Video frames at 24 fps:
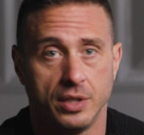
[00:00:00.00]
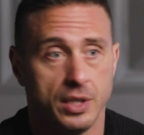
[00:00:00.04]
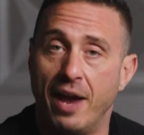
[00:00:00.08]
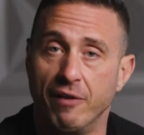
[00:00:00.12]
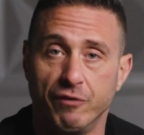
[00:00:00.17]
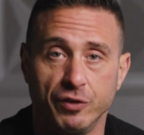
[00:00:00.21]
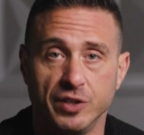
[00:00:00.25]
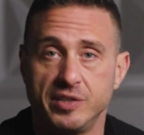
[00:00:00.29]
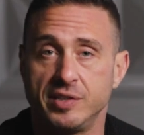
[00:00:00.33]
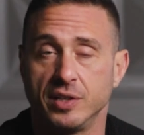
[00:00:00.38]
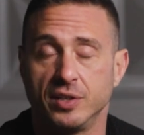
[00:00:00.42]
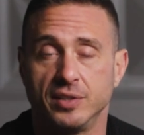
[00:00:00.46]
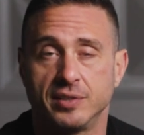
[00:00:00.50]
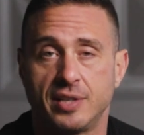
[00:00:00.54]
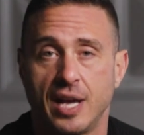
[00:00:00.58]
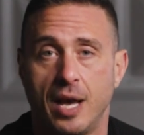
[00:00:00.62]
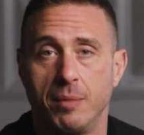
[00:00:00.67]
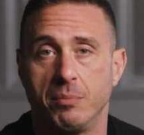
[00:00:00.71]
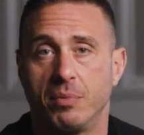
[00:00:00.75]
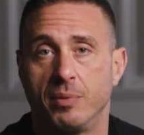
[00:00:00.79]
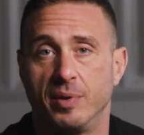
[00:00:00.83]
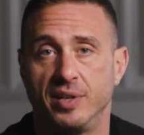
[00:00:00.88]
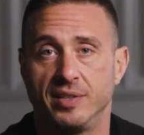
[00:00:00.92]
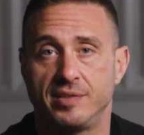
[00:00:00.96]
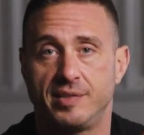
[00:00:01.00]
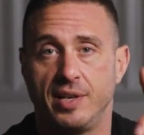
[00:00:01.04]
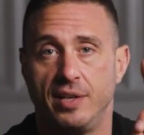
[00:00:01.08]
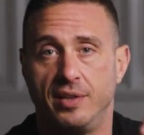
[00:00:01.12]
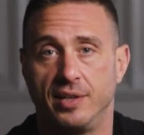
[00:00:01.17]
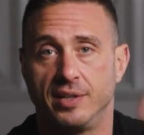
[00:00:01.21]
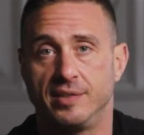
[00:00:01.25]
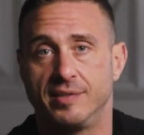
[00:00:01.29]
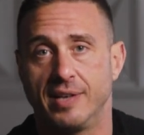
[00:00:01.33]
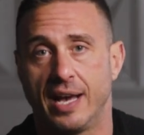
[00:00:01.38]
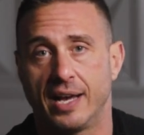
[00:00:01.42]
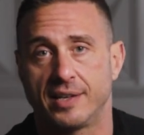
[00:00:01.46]
Every single time I'm going to say
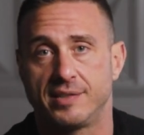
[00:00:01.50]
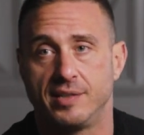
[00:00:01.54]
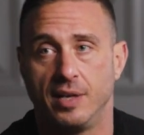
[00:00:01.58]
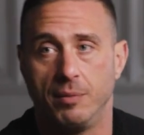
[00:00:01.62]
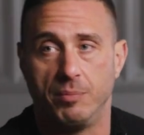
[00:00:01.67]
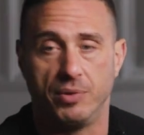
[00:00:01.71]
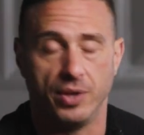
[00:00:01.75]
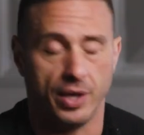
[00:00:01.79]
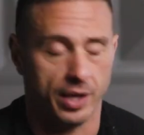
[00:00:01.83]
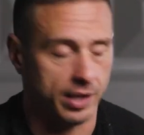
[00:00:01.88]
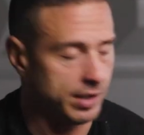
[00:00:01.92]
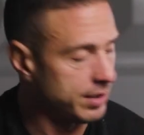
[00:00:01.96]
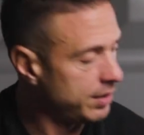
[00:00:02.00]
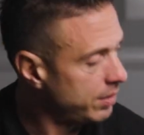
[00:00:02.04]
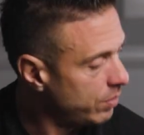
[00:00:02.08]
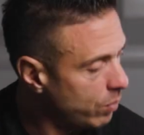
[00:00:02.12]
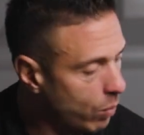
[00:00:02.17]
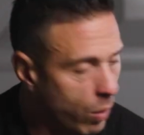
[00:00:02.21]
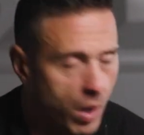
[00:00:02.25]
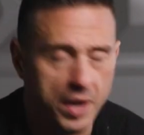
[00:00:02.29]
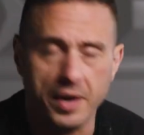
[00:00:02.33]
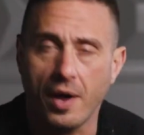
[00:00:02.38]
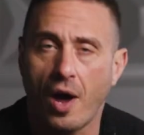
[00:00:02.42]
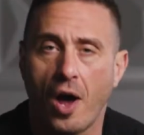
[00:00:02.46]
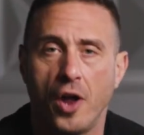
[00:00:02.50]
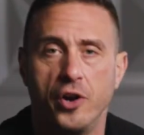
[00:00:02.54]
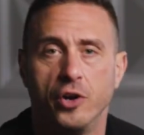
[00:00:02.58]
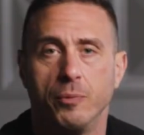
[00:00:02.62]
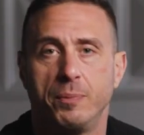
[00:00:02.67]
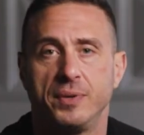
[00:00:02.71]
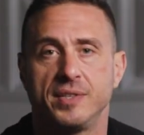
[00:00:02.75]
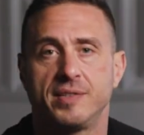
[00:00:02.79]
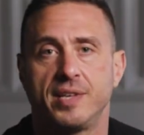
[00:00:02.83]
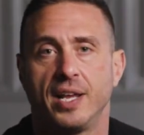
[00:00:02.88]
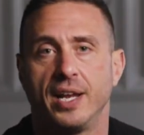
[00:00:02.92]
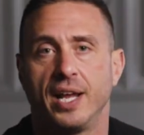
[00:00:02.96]
the exact same thing.
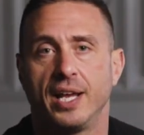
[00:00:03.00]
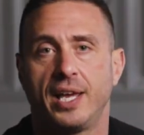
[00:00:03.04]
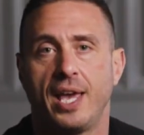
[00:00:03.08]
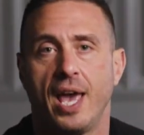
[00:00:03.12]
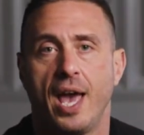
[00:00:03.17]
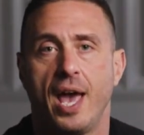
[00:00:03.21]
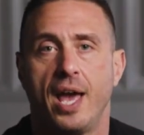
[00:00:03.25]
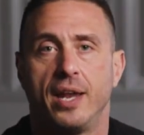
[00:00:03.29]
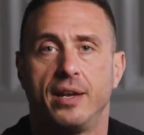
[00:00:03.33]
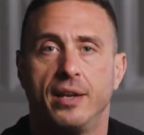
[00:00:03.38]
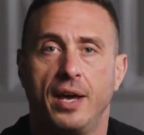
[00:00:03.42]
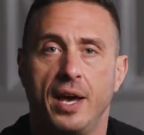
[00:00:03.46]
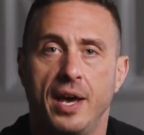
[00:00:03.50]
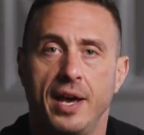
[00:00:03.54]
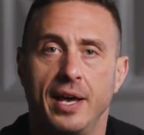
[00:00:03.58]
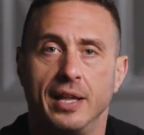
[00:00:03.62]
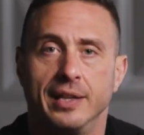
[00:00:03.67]
100% I can.